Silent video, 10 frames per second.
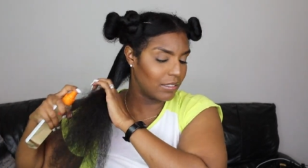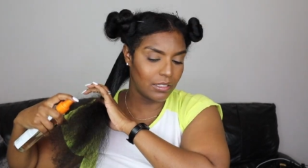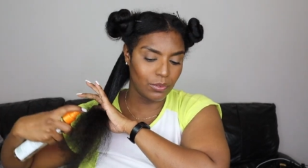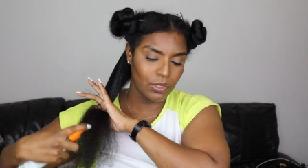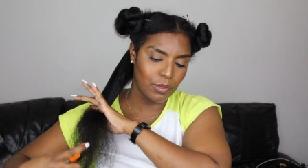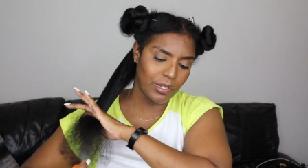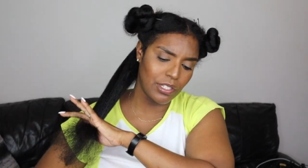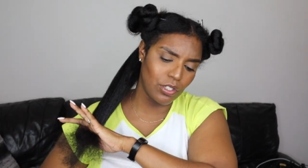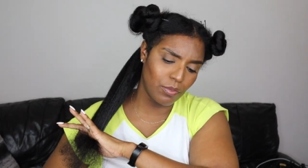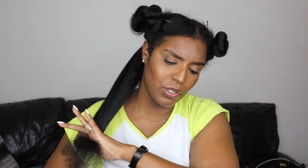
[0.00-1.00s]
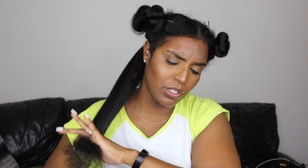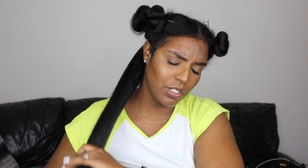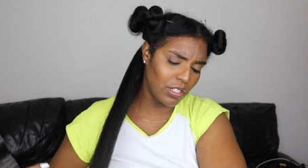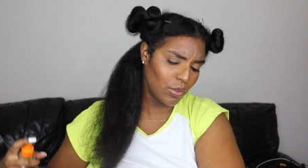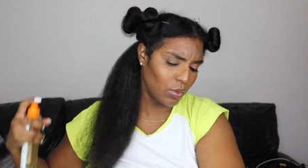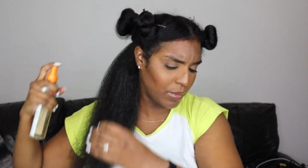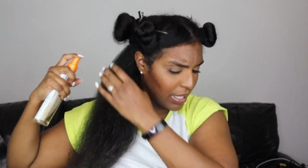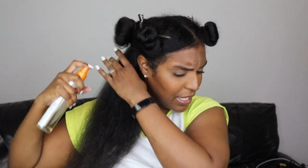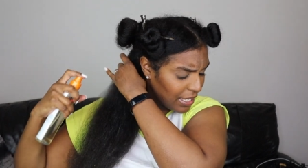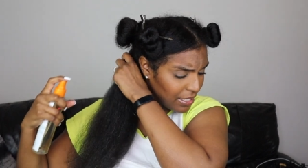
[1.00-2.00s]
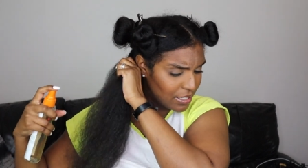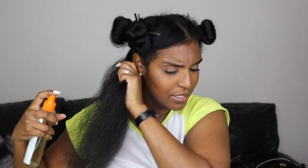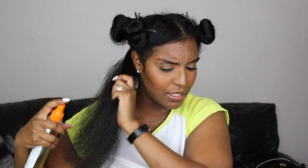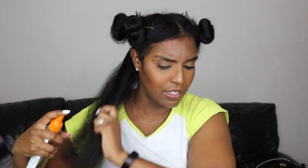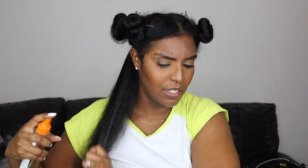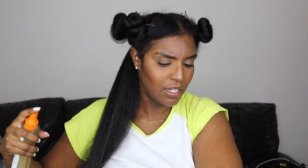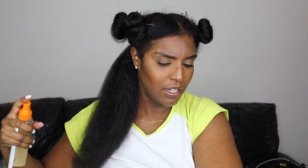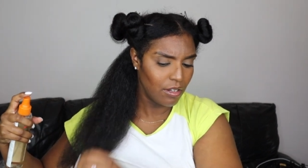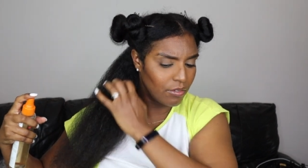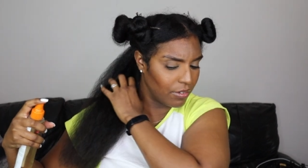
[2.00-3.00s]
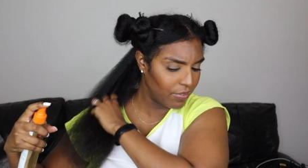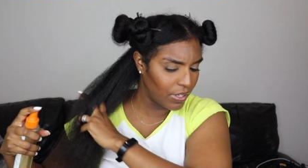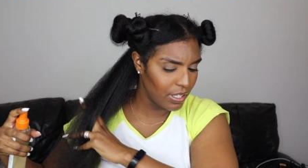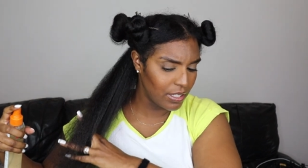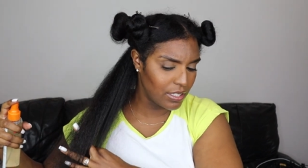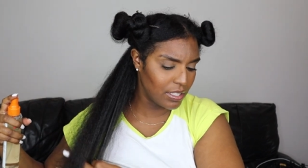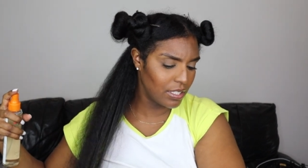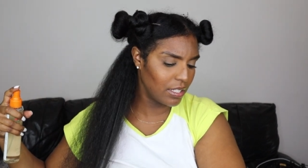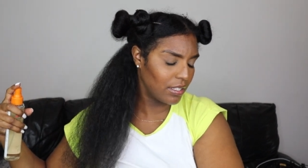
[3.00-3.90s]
I don't want to spray too much because I don't want my hair to revert.